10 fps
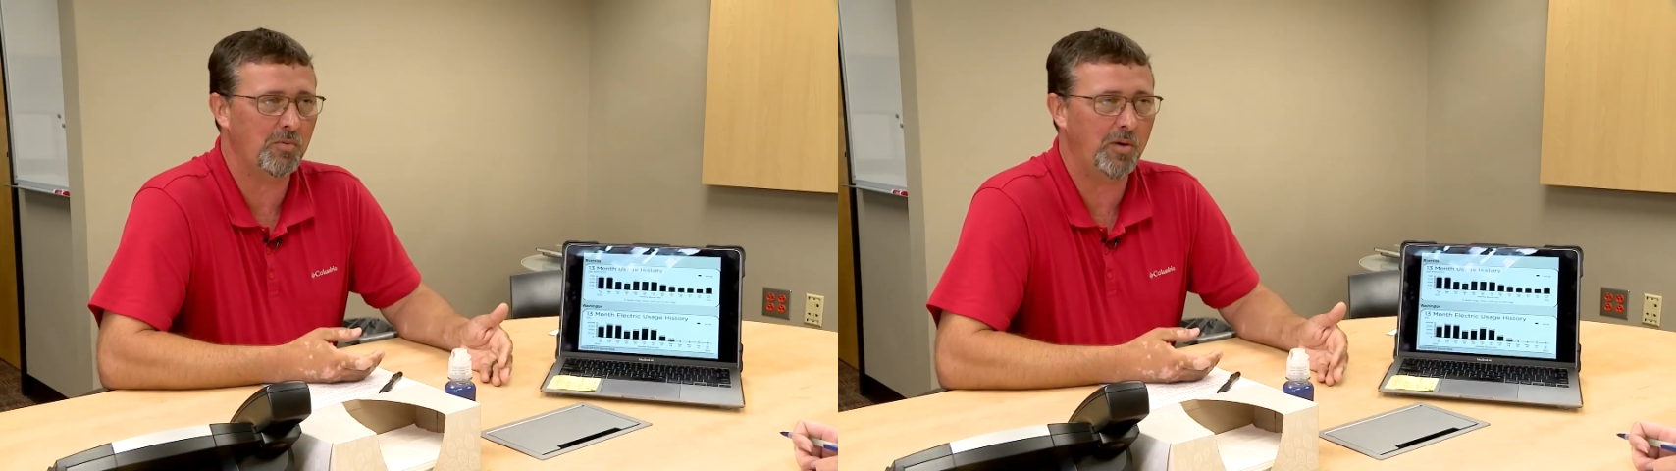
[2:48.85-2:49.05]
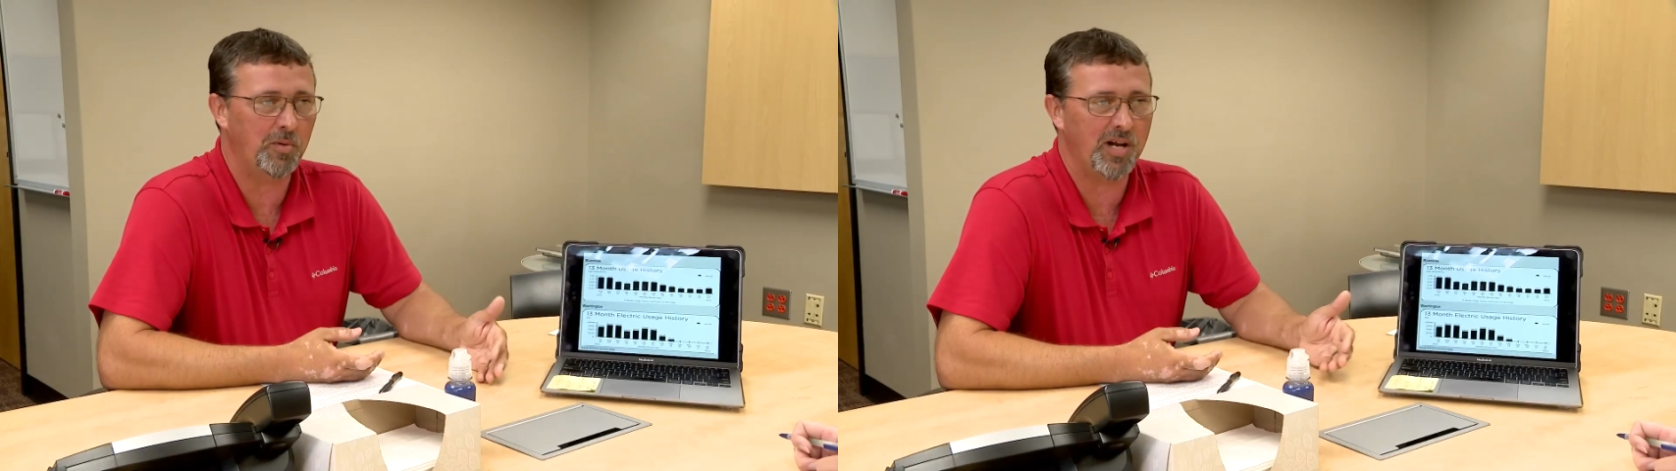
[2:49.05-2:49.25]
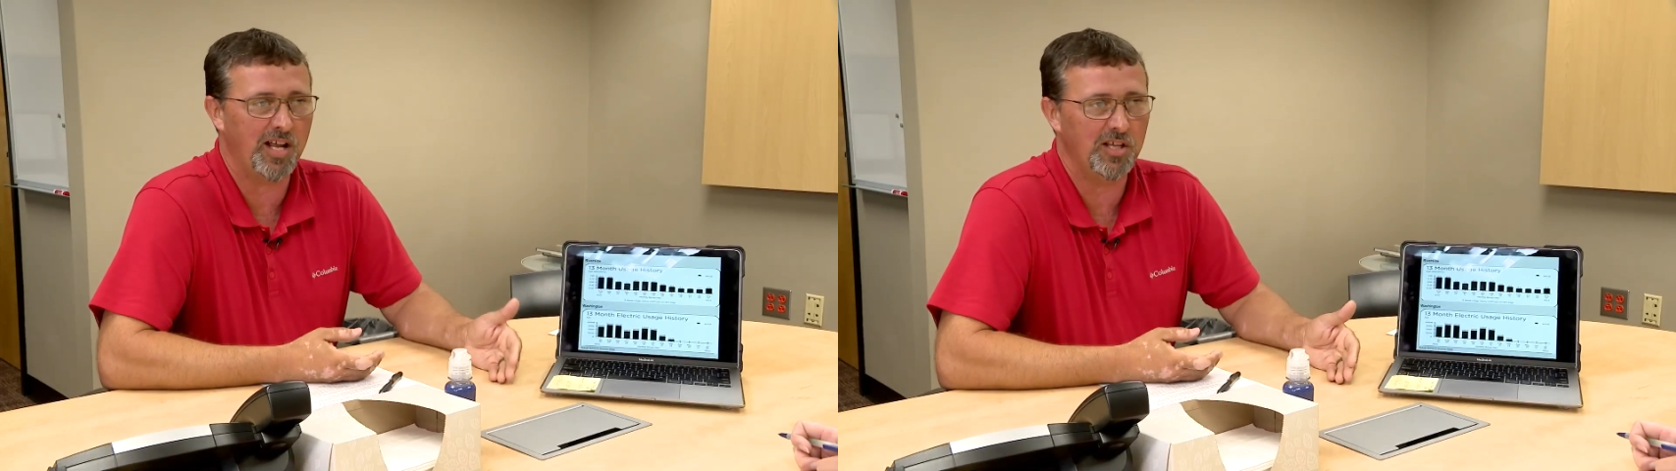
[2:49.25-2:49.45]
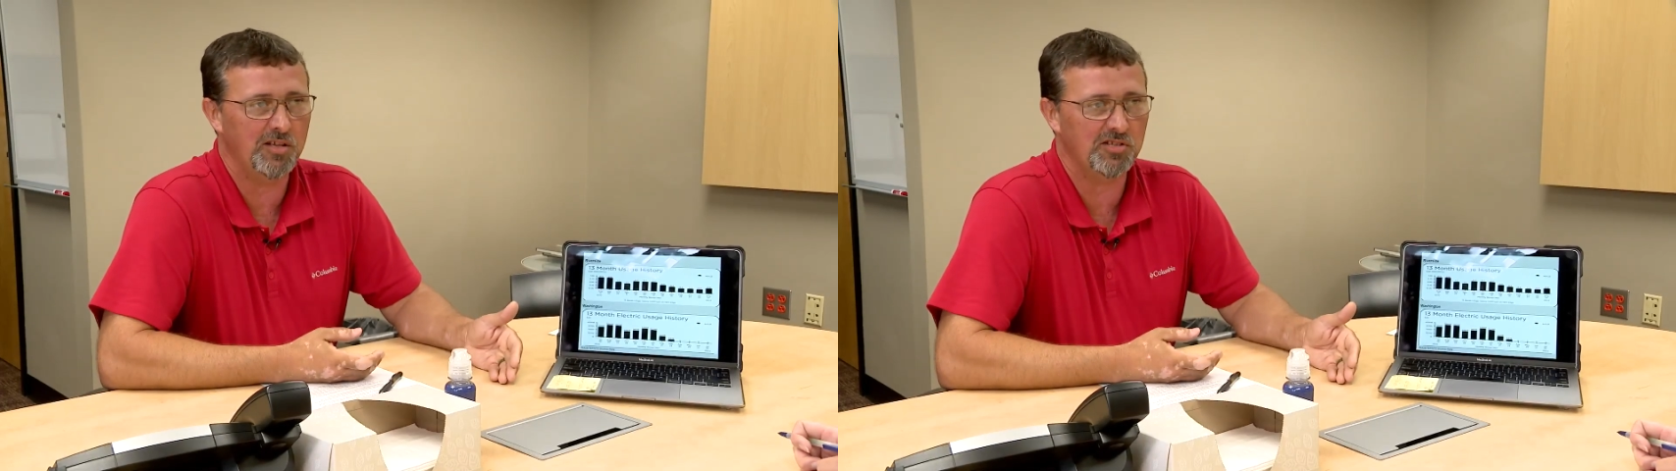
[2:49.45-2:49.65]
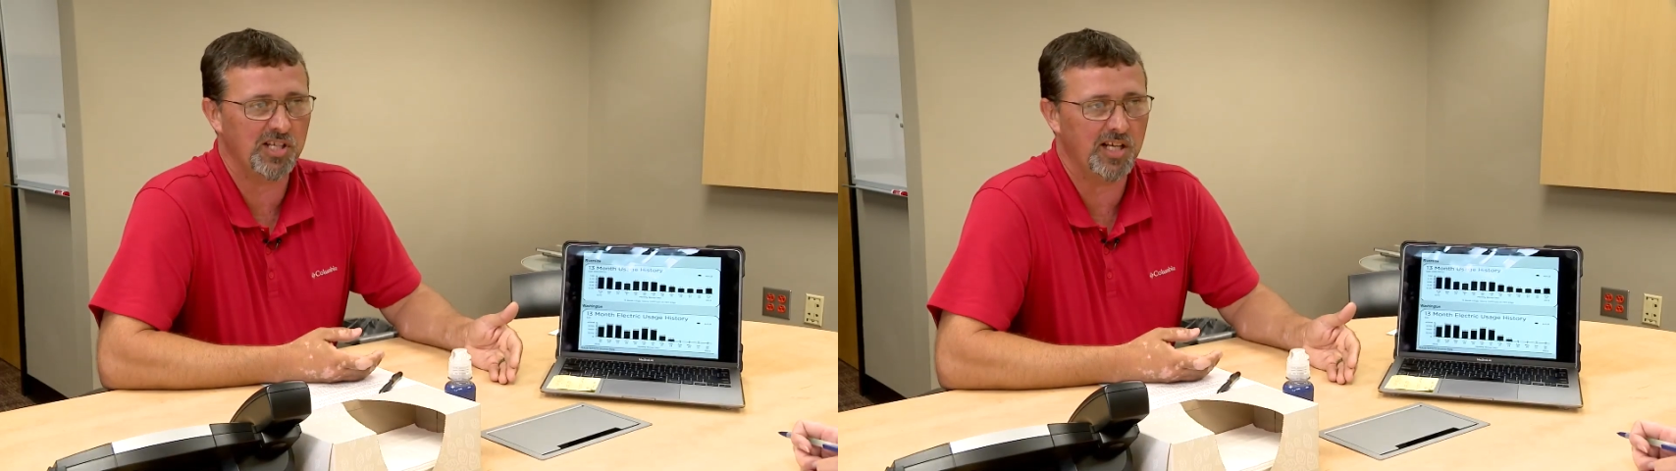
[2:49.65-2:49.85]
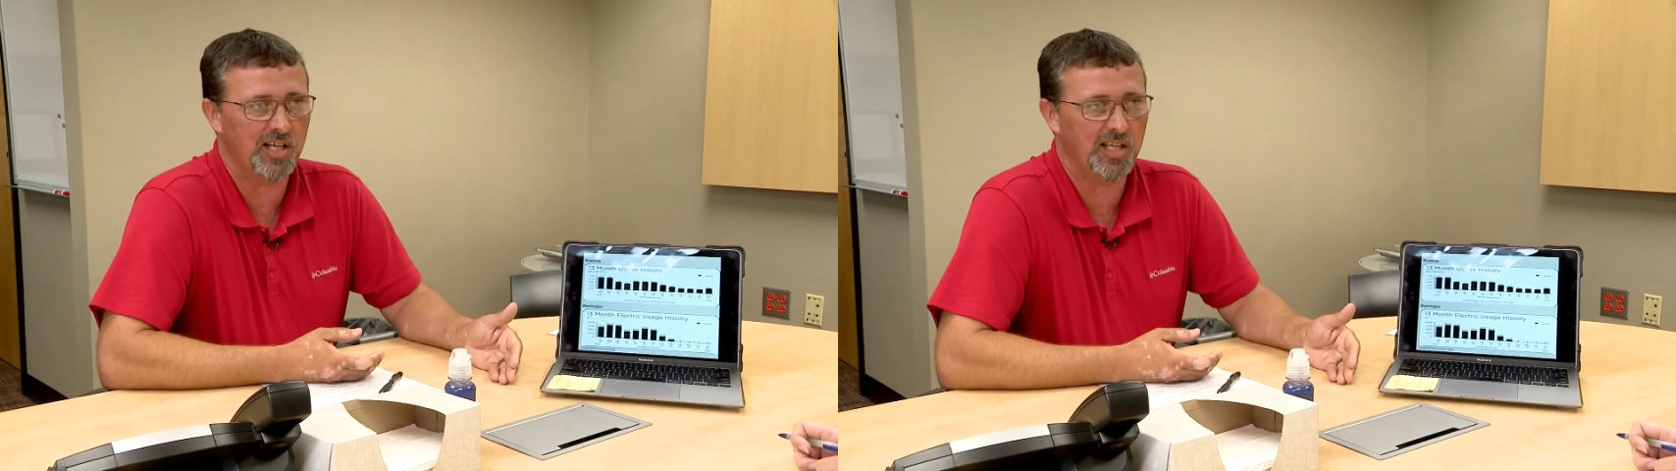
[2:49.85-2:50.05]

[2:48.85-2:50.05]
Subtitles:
what we're not using,